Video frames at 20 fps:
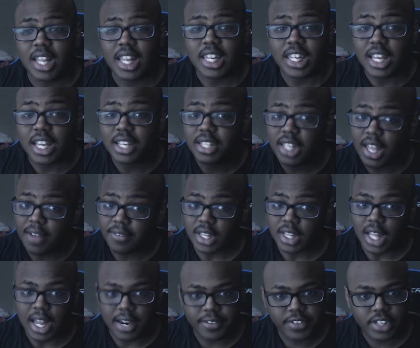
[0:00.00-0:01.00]
It does have
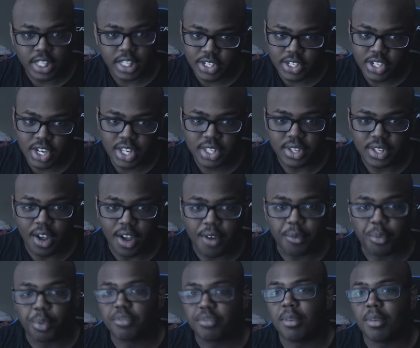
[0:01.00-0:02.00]
a lot of cliche
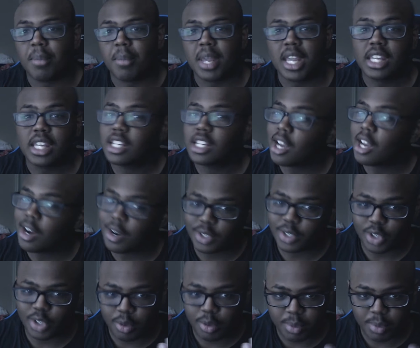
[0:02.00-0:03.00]
stuff with the main
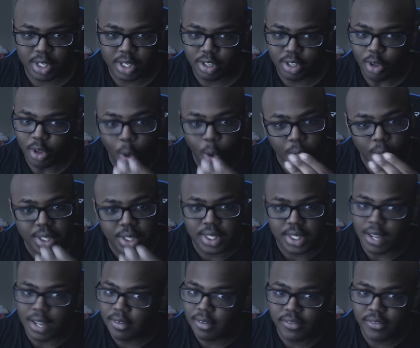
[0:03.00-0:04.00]
character always
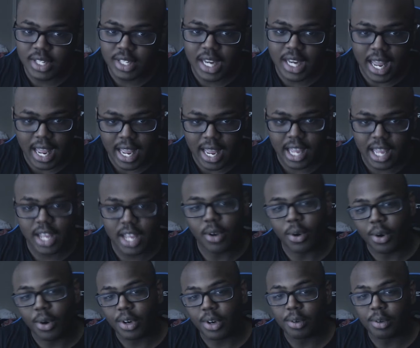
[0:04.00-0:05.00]
saving the
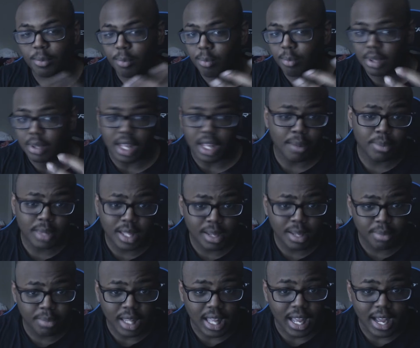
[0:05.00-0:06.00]
day or blah
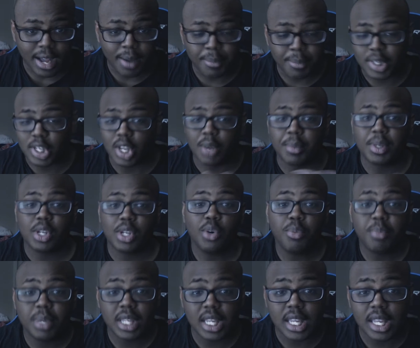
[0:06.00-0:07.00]
blah blah, becoming
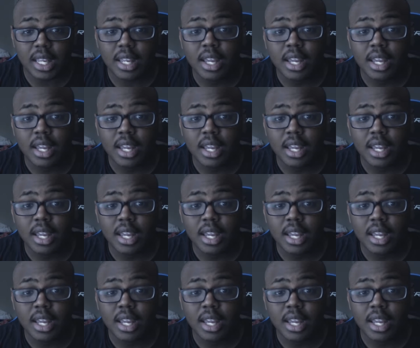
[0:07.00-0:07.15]
OP.